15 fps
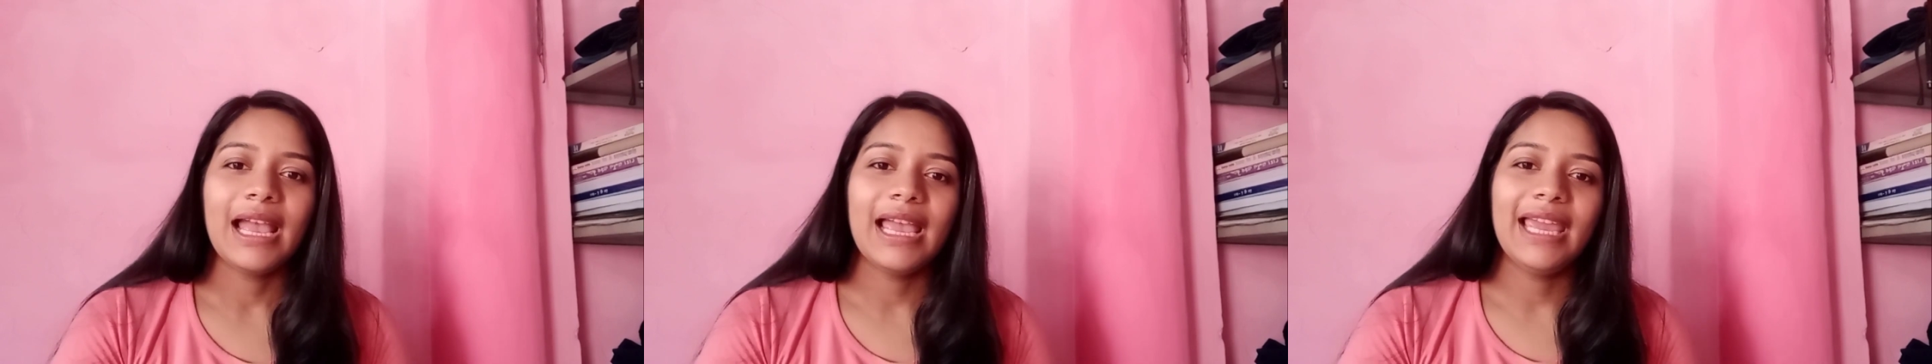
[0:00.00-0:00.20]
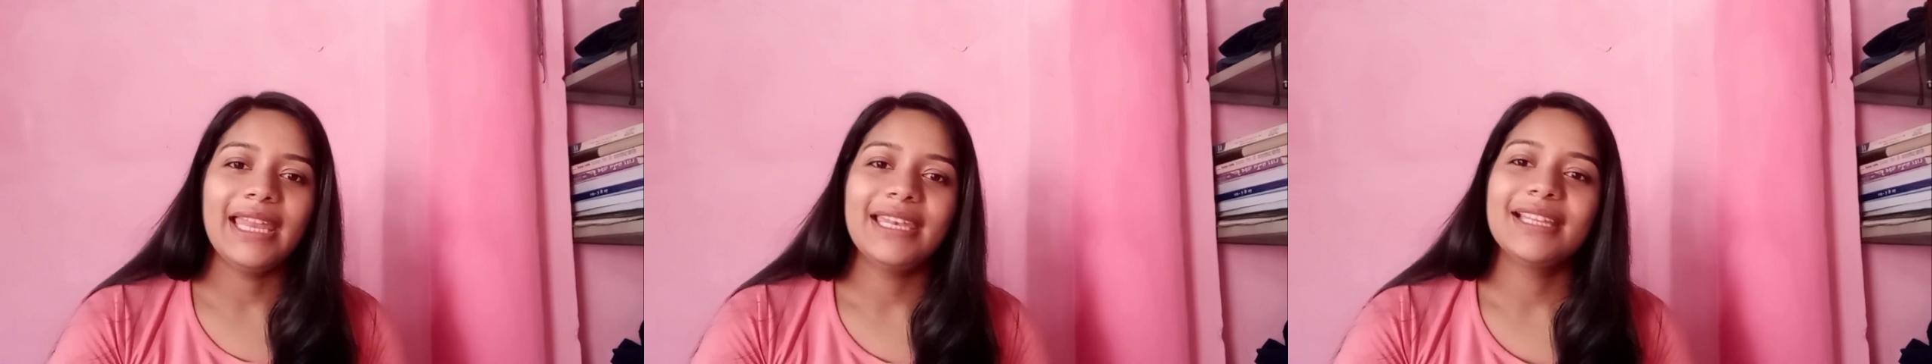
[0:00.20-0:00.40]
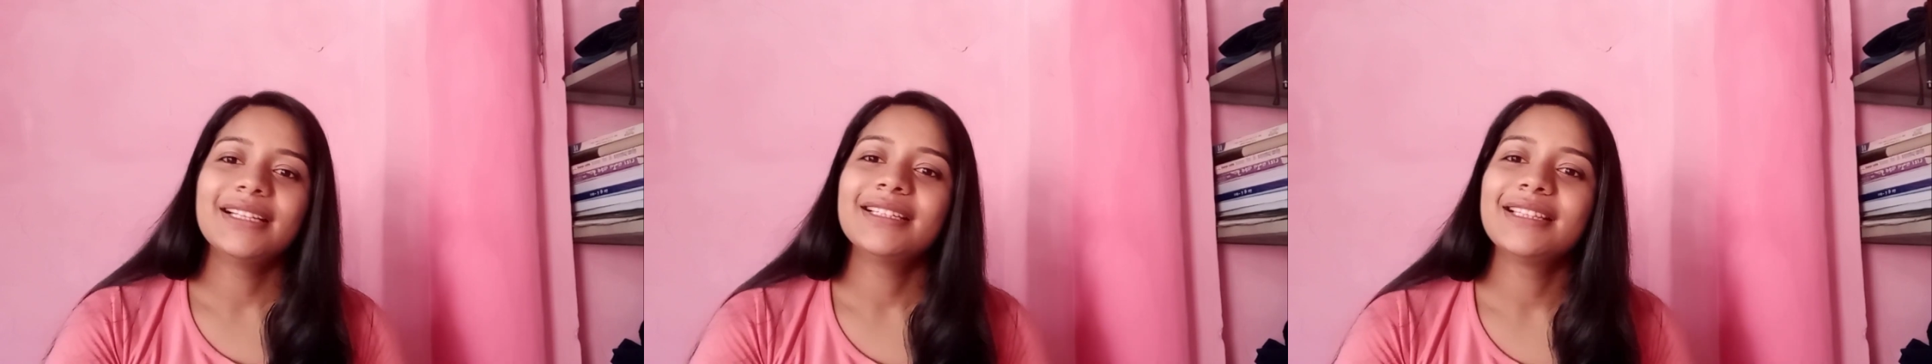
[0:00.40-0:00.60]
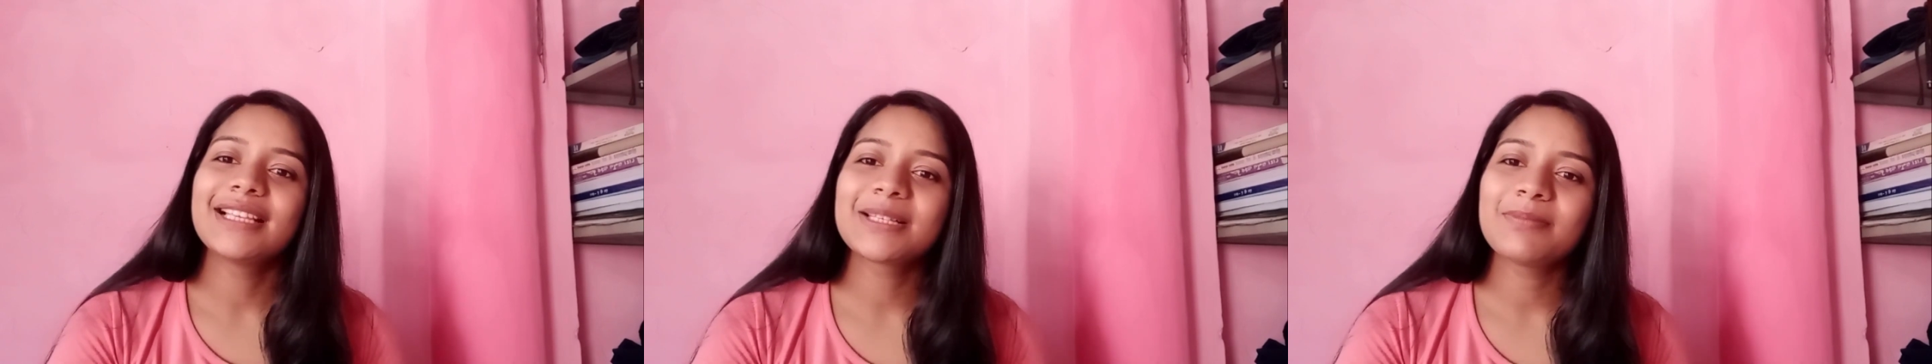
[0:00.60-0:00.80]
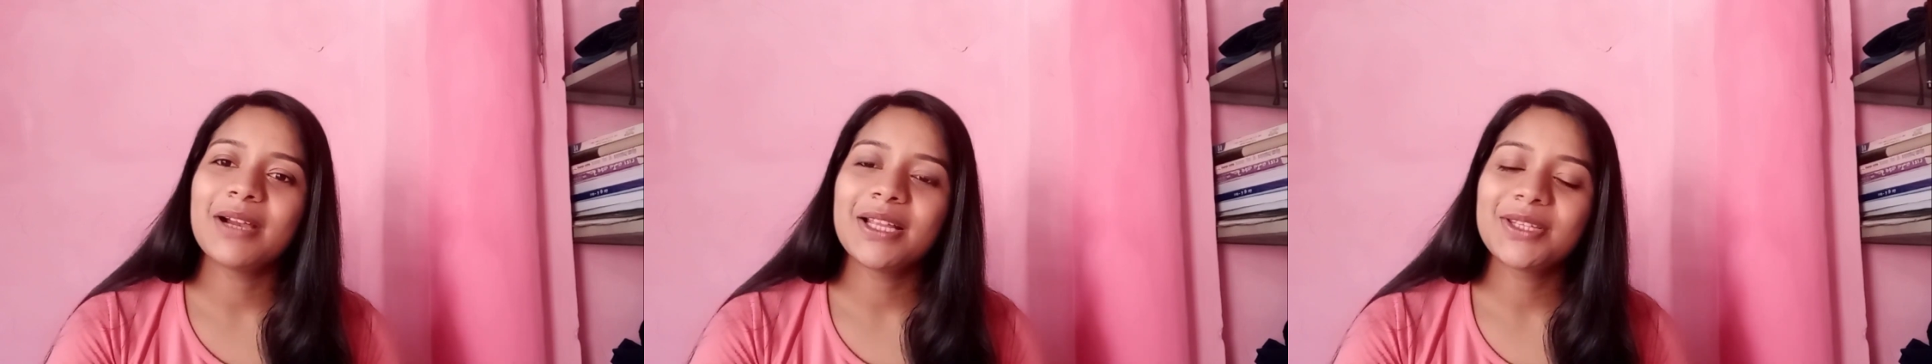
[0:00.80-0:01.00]
And
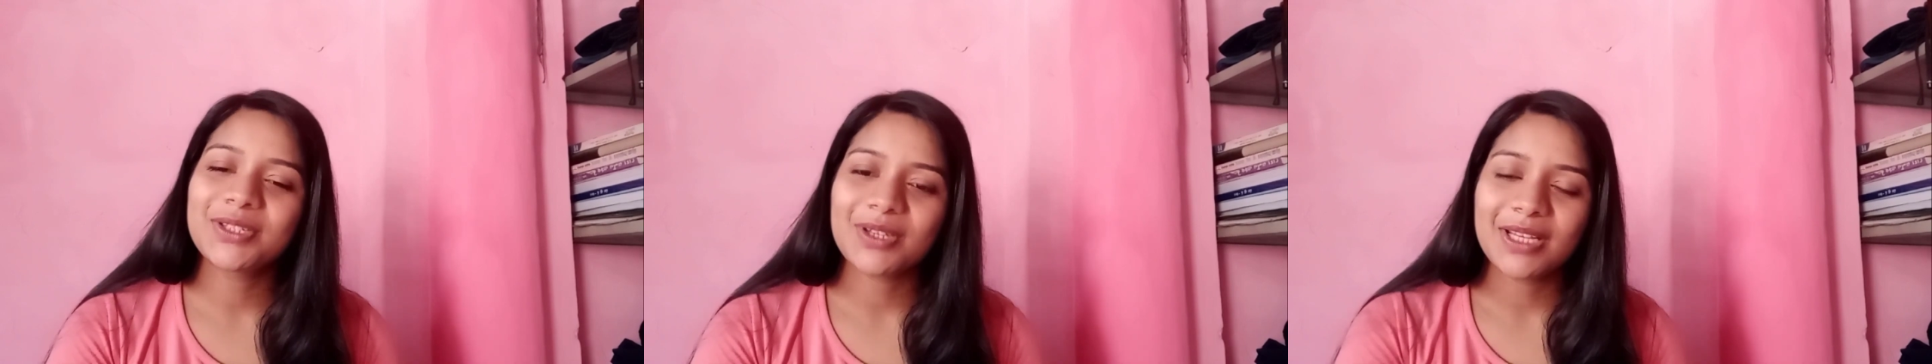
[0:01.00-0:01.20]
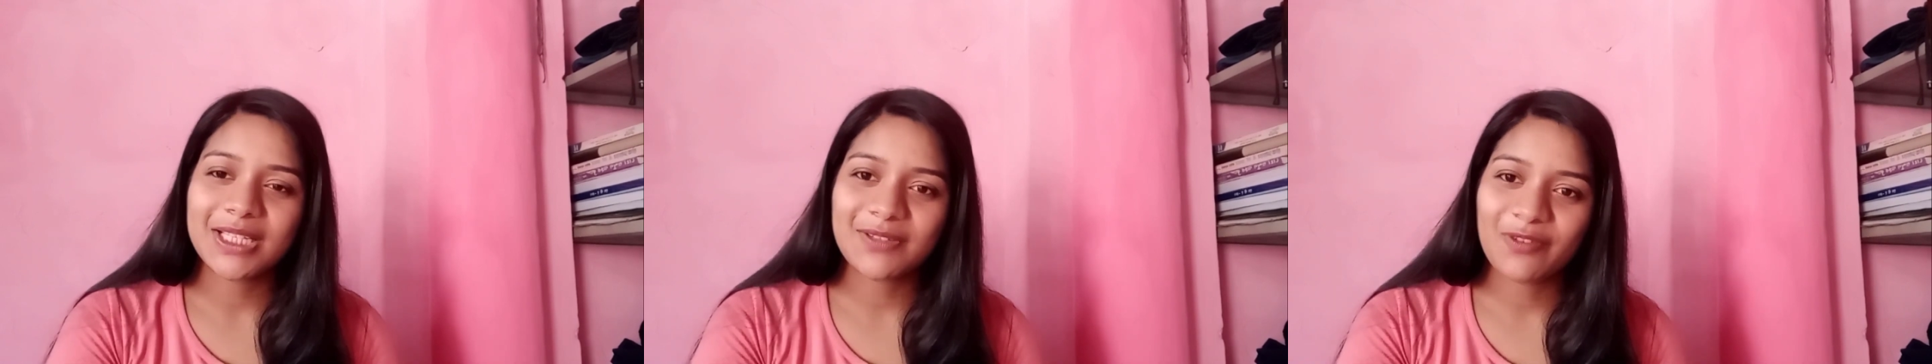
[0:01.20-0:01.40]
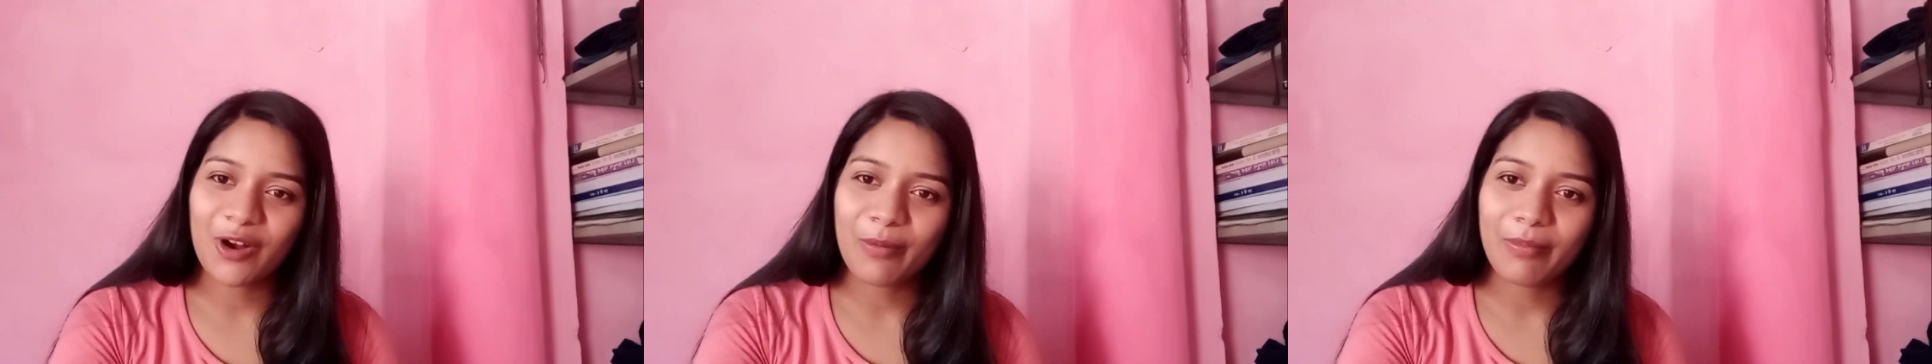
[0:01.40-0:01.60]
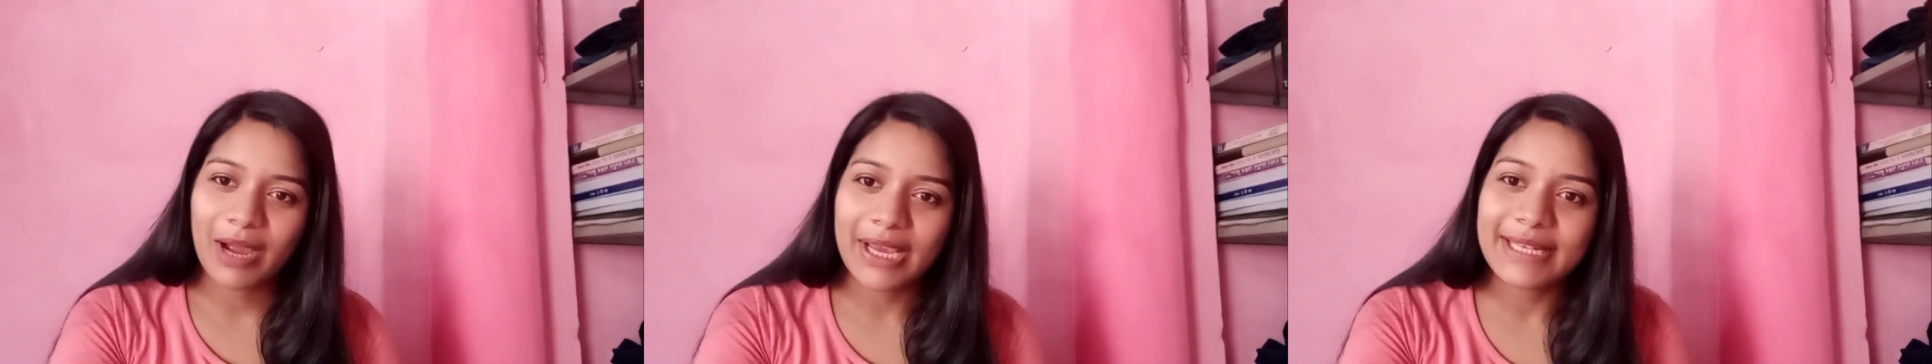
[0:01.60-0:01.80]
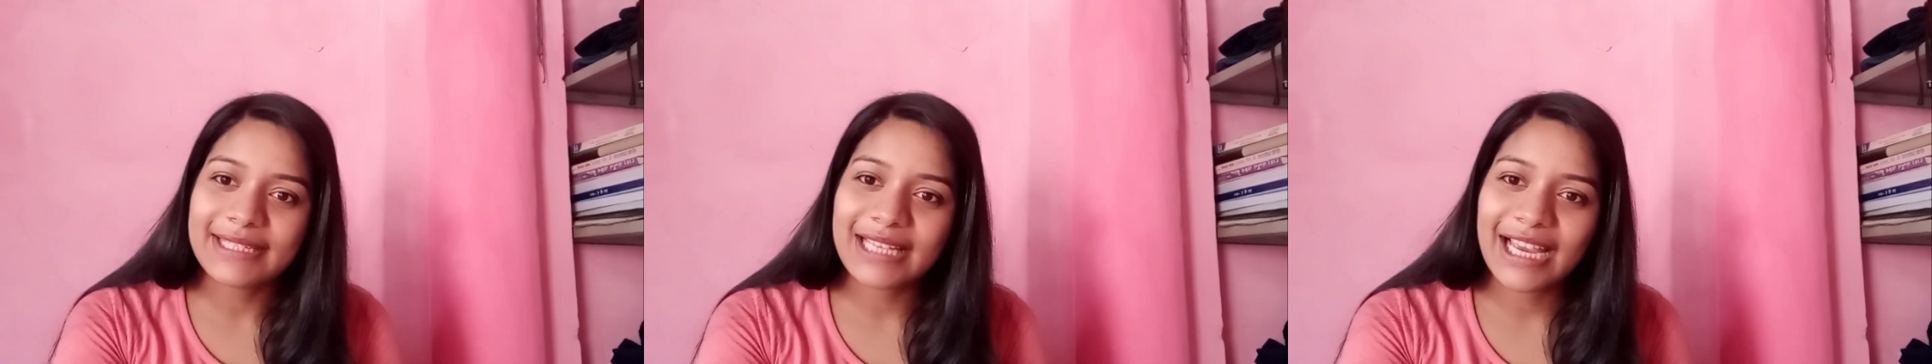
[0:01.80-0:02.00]
this much is from
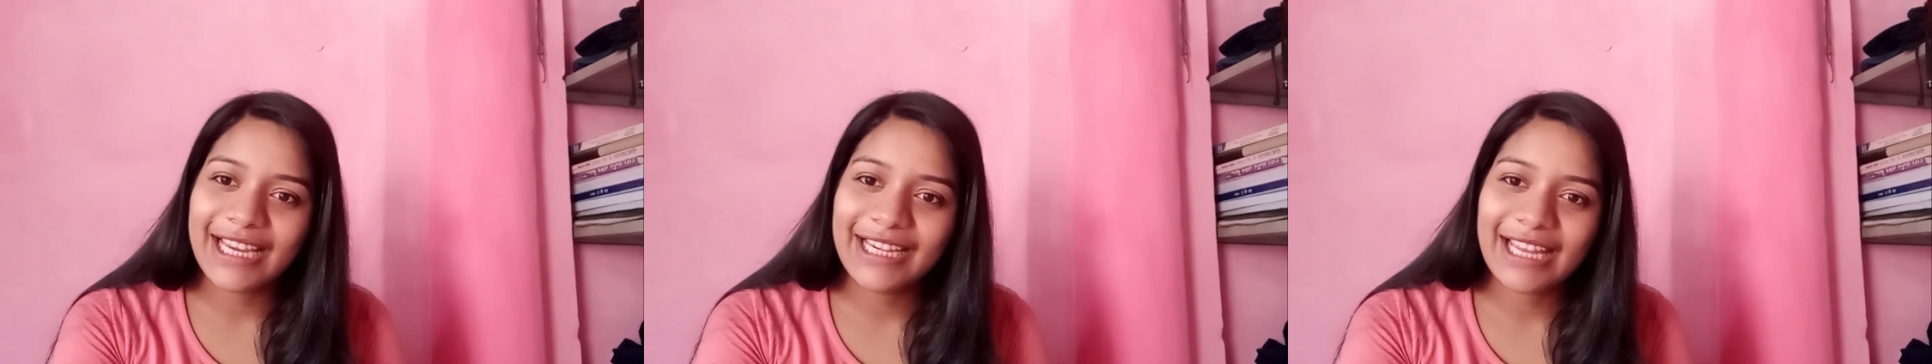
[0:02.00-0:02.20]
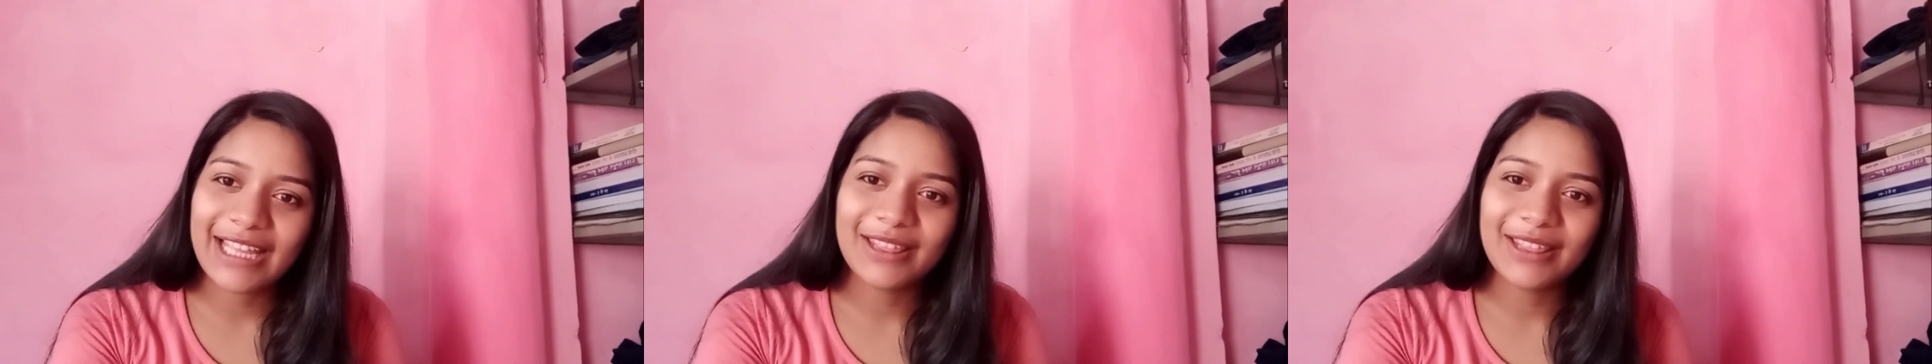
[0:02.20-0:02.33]
my side,